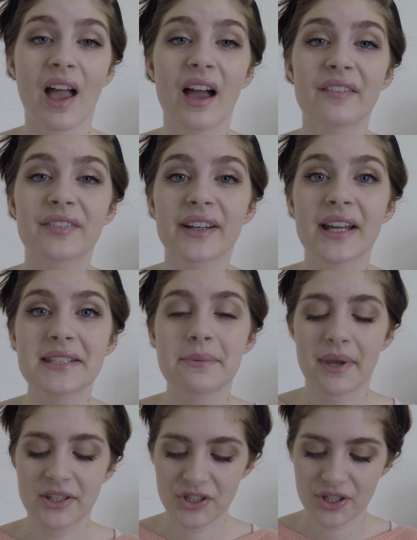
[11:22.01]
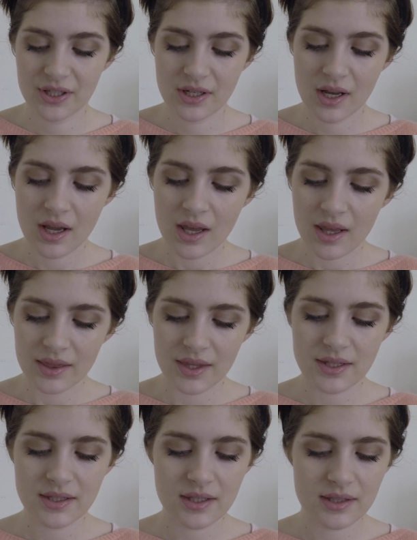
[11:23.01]
I forgot to mention,
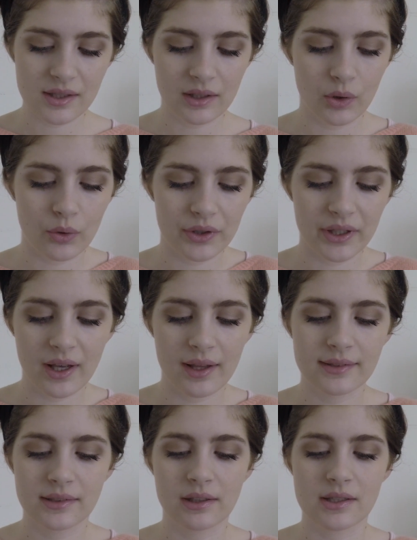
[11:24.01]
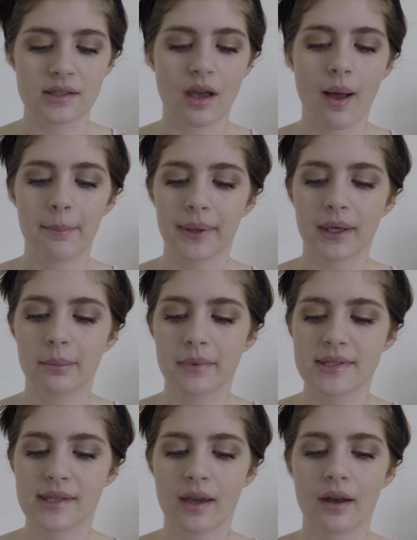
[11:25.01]
this is the L'Oreal Telescopic
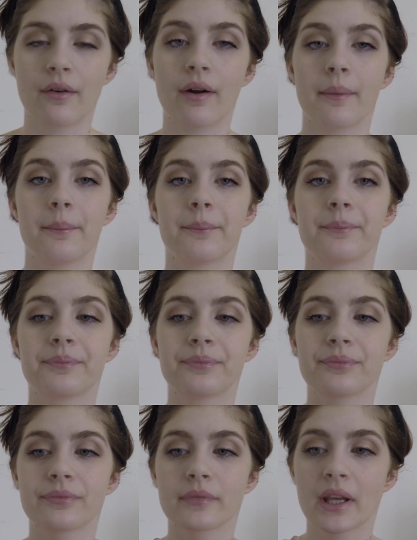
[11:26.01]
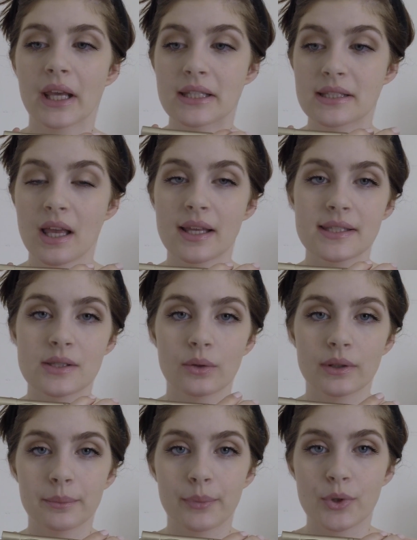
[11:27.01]
Mascara. It's not
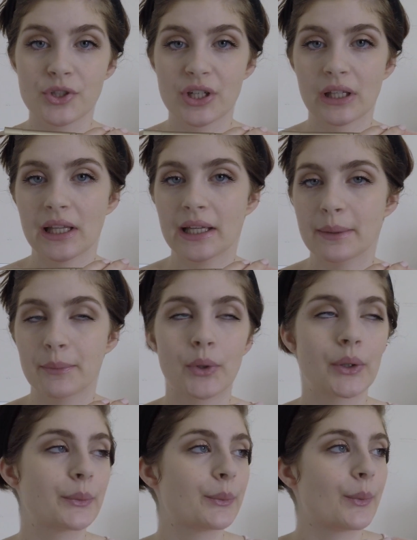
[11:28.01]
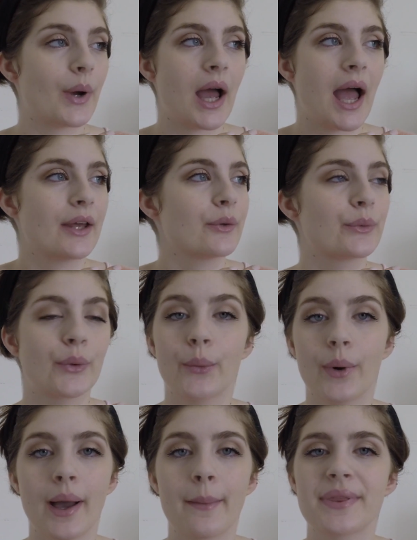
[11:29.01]
sold in Portugal anymore. I don't know
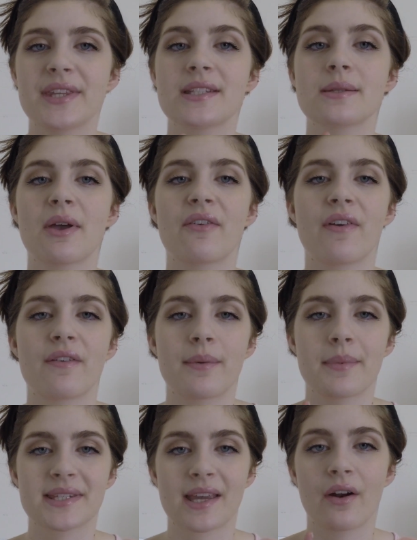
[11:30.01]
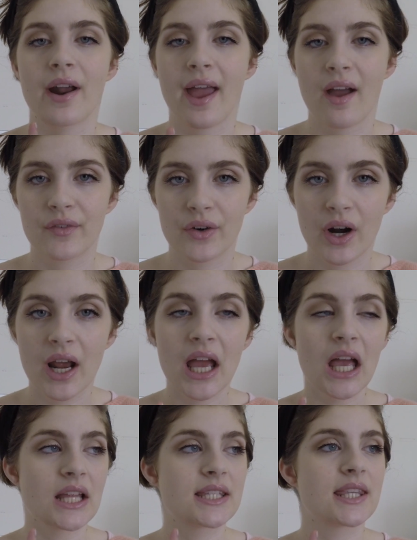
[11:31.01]
why, but this is my favorite mascara ever.
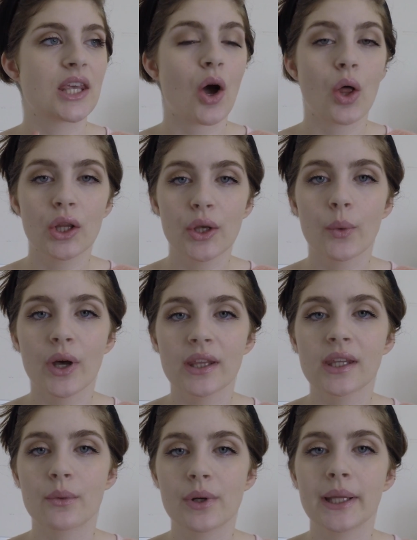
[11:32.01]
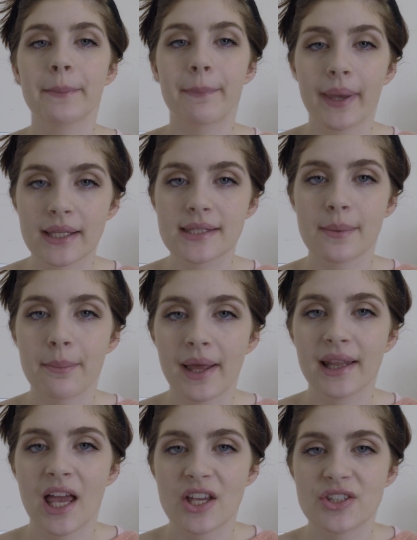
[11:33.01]
It's the only one that really picks up my
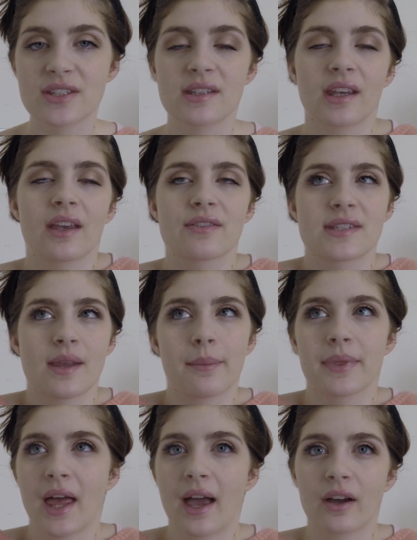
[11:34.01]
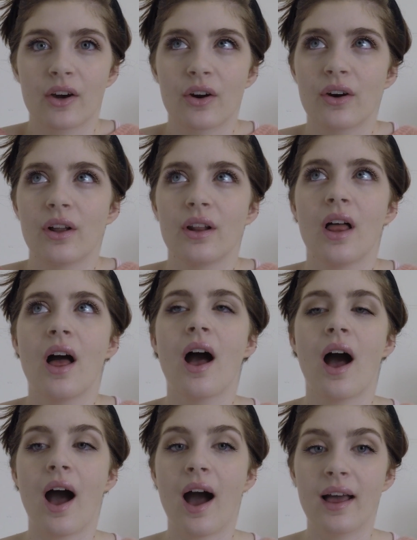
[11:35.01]
lashes and gives them that curl
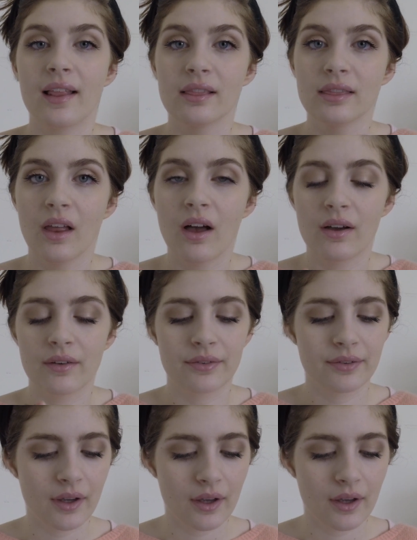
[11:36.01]
I love.